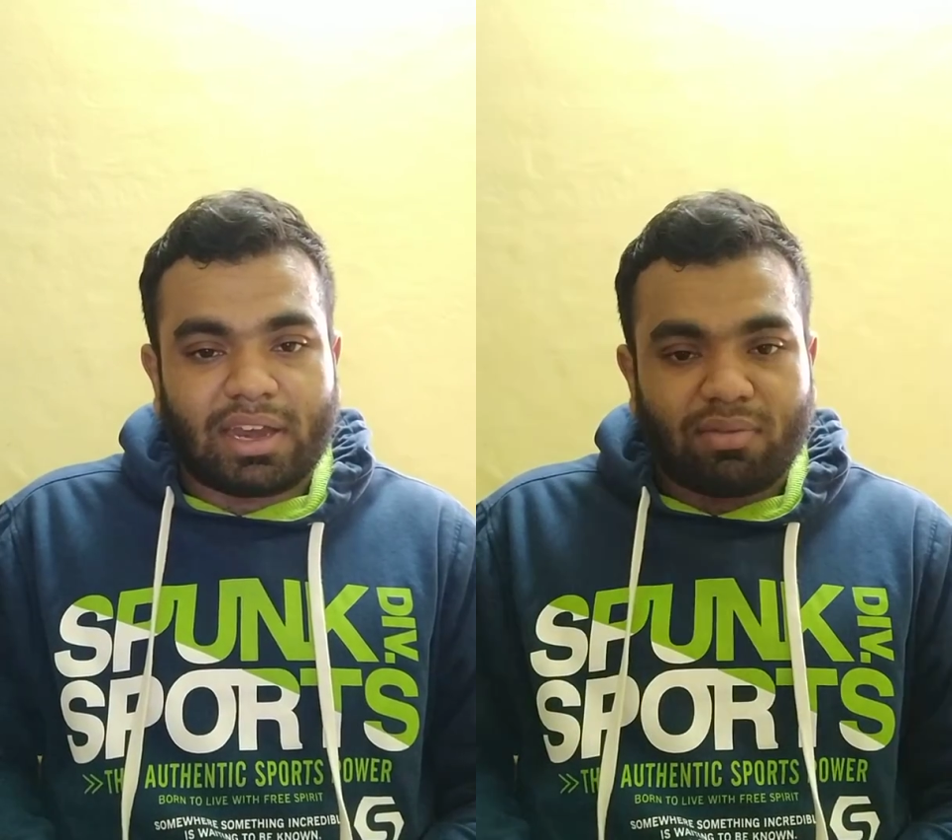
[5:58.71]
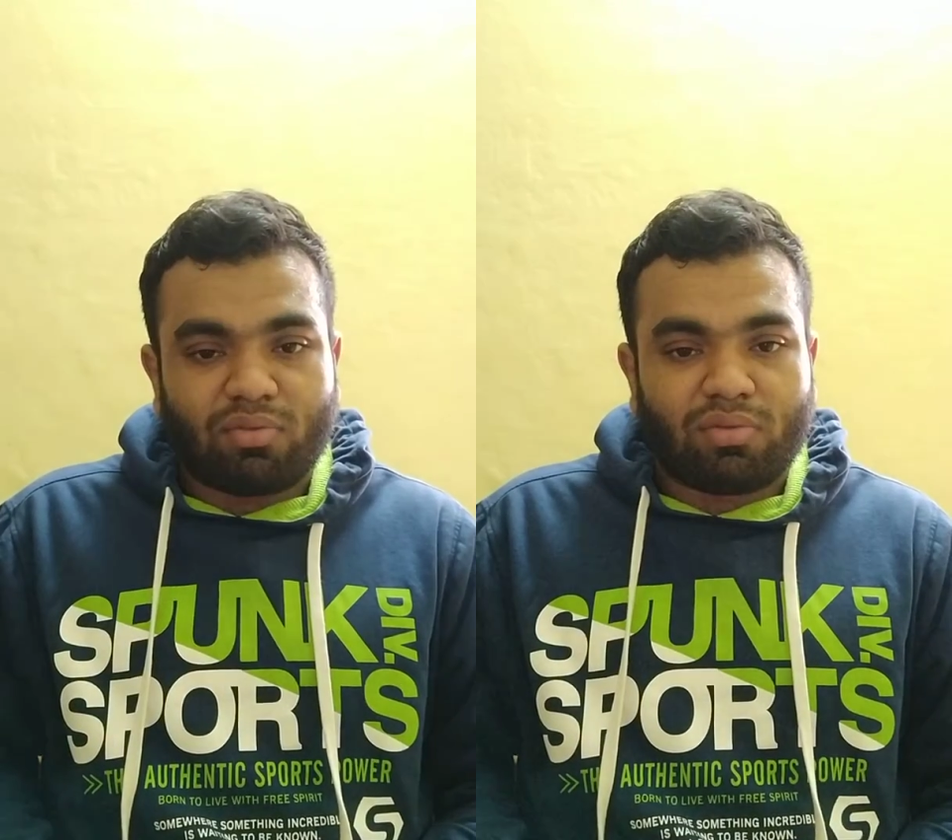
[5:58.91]

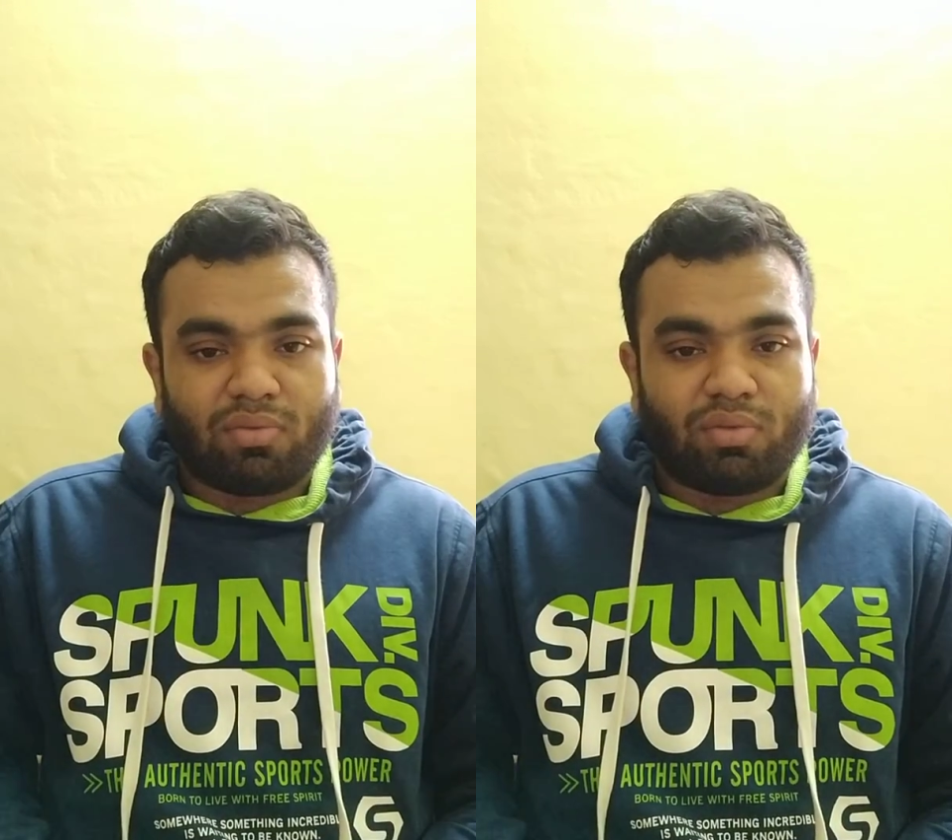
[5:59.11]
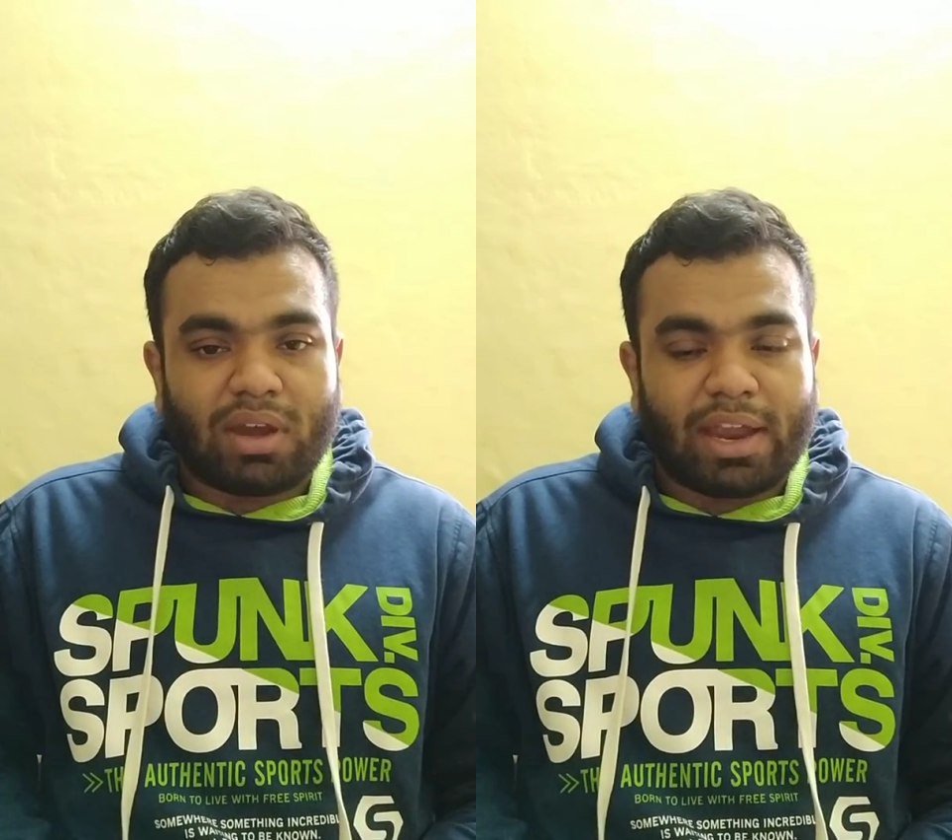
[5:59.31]
and
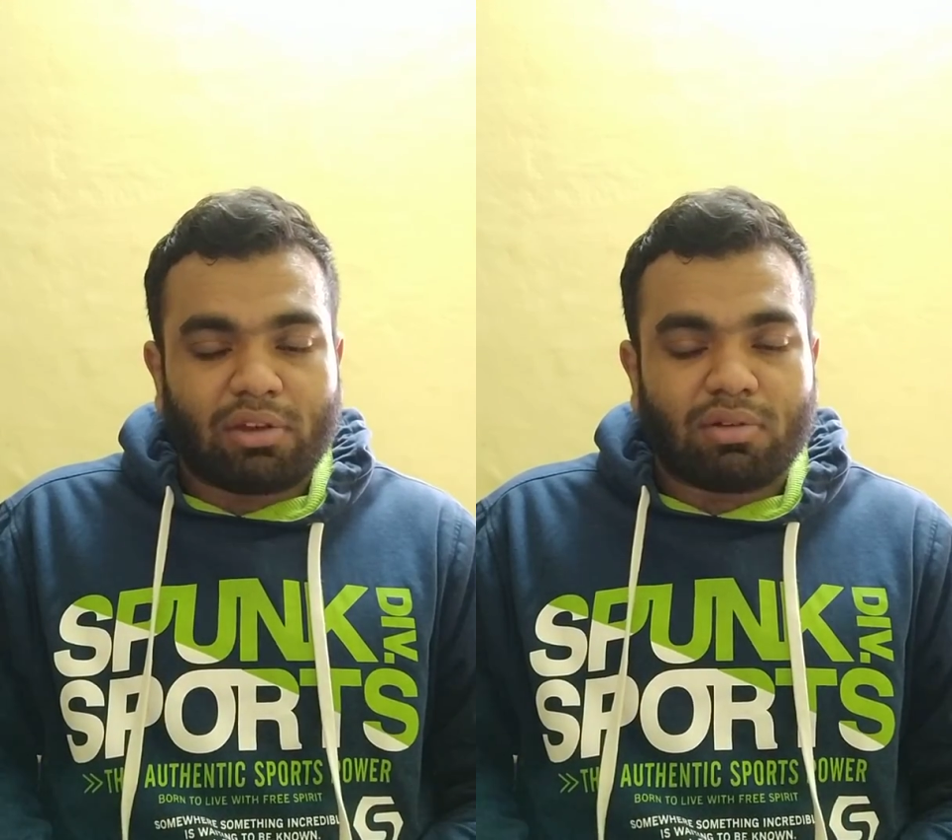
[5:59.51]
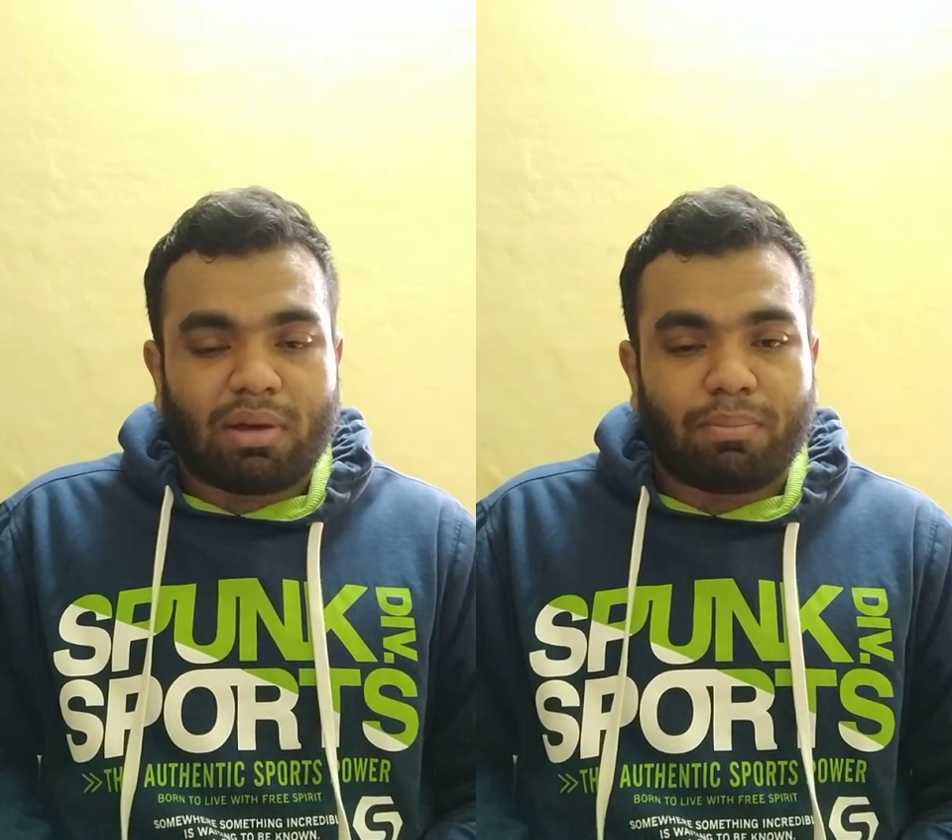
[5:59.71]
would like
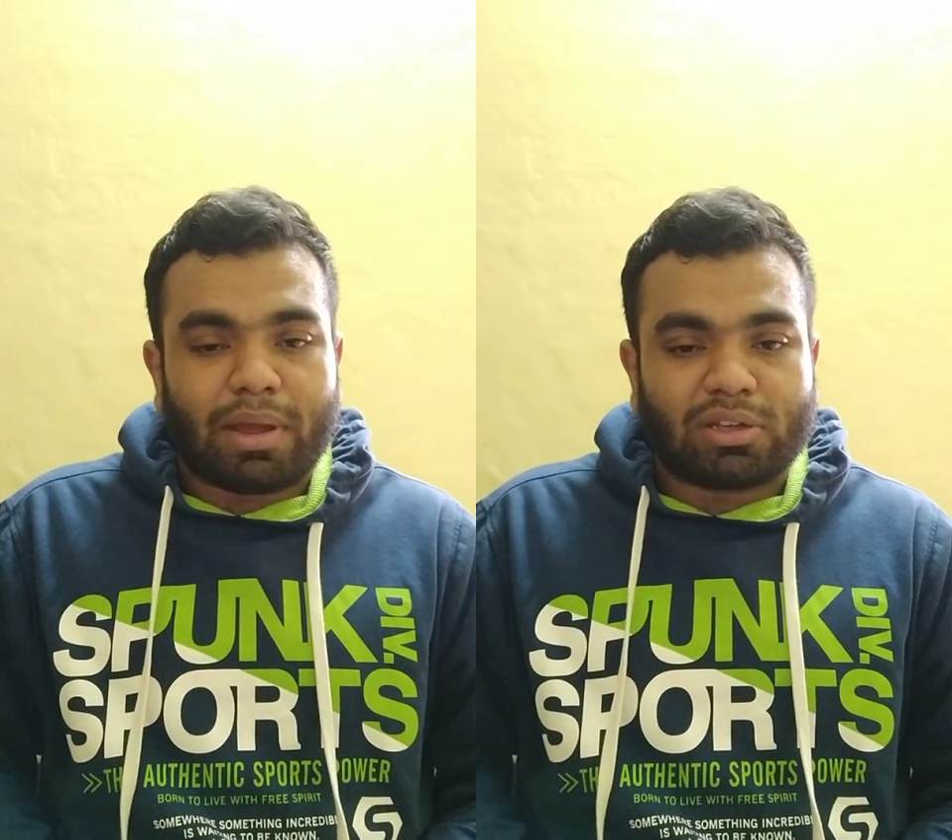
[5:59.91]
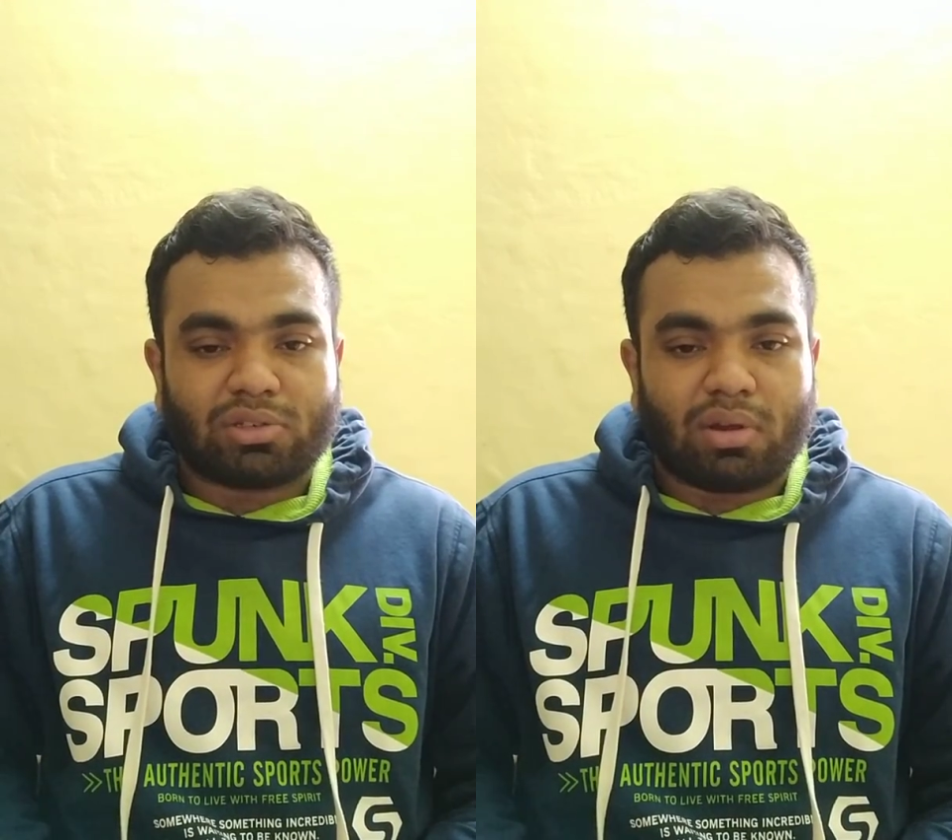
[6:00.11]
to come
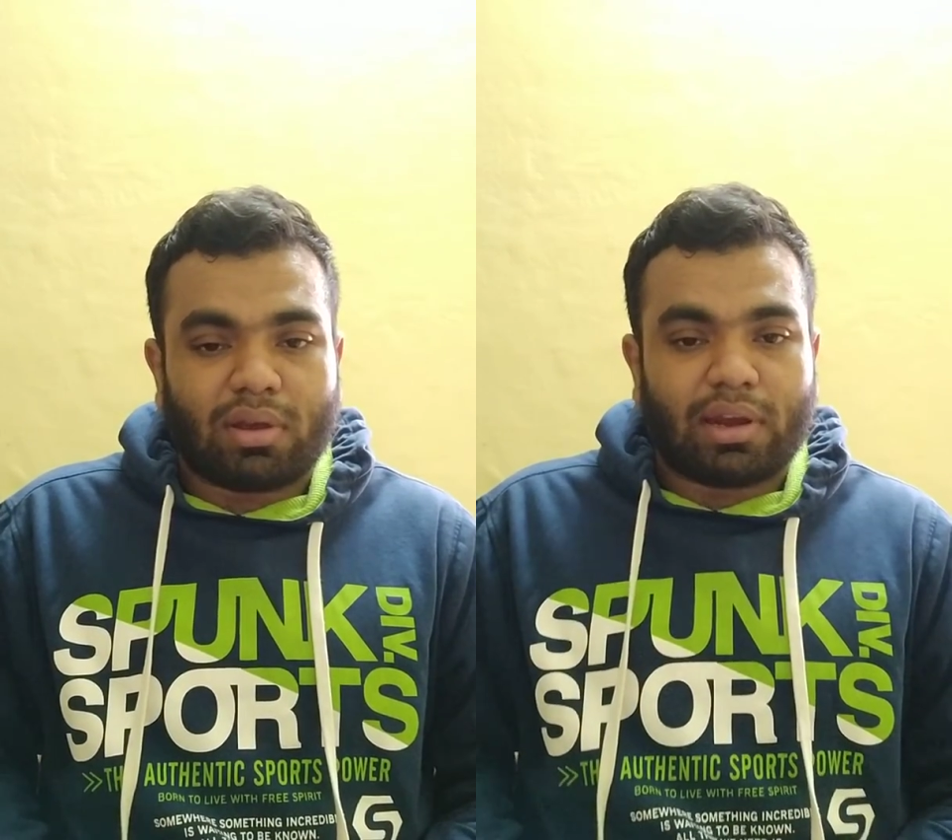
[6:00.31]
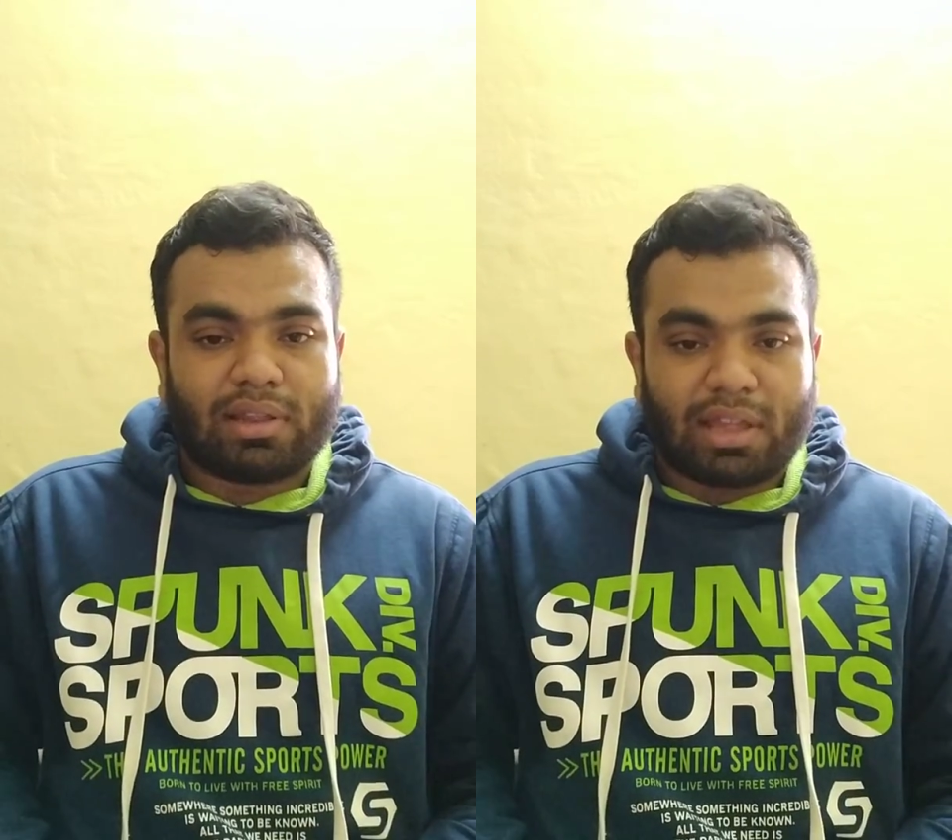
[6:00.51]
back
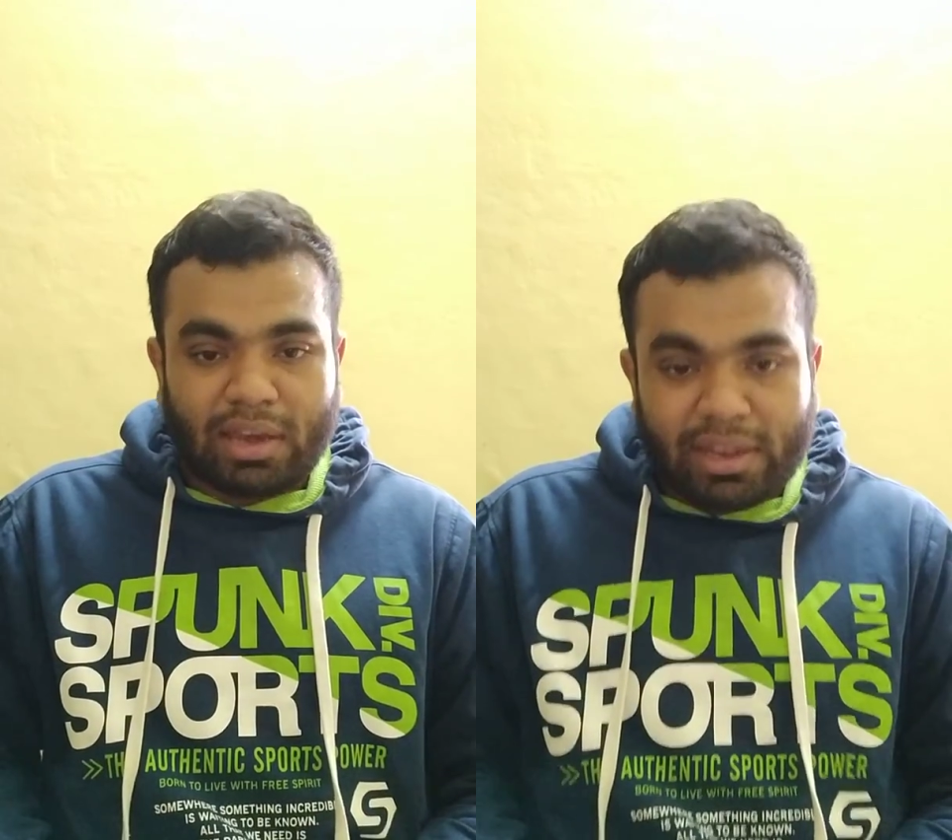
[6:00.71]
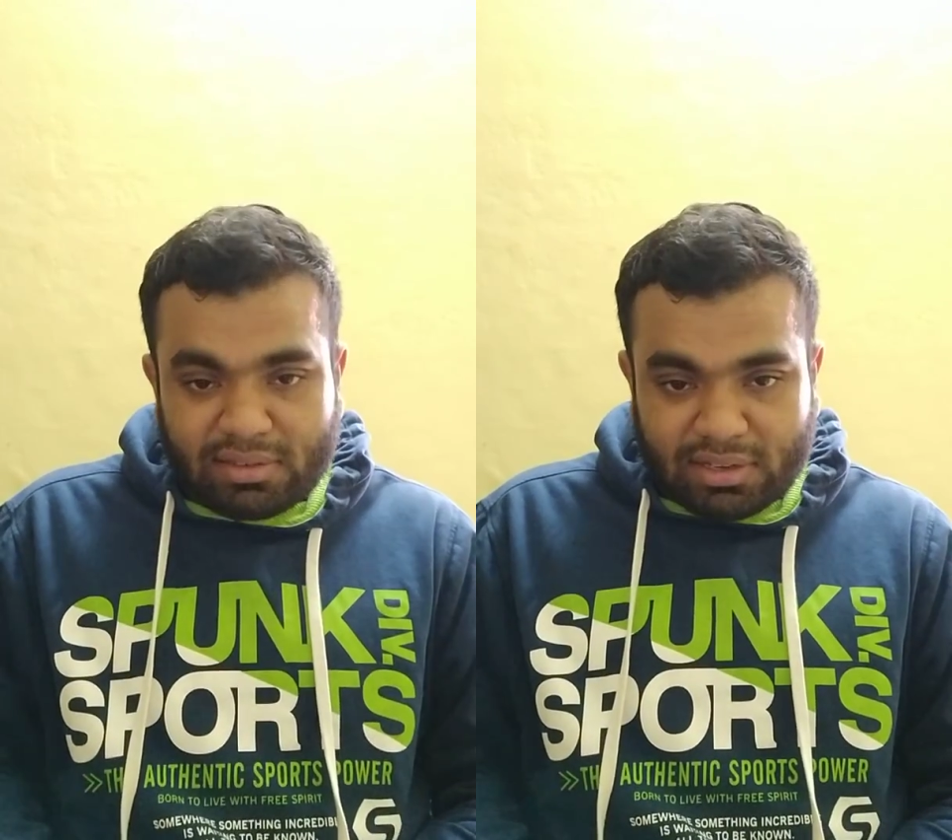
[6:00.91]
stronger in their
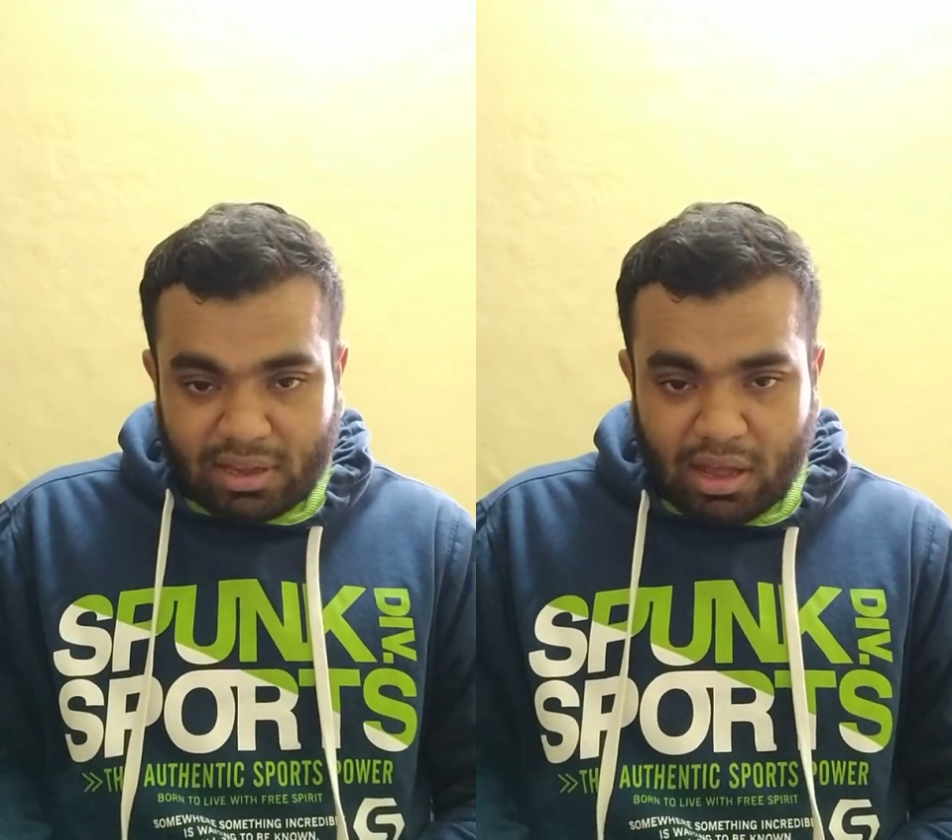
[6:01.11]
next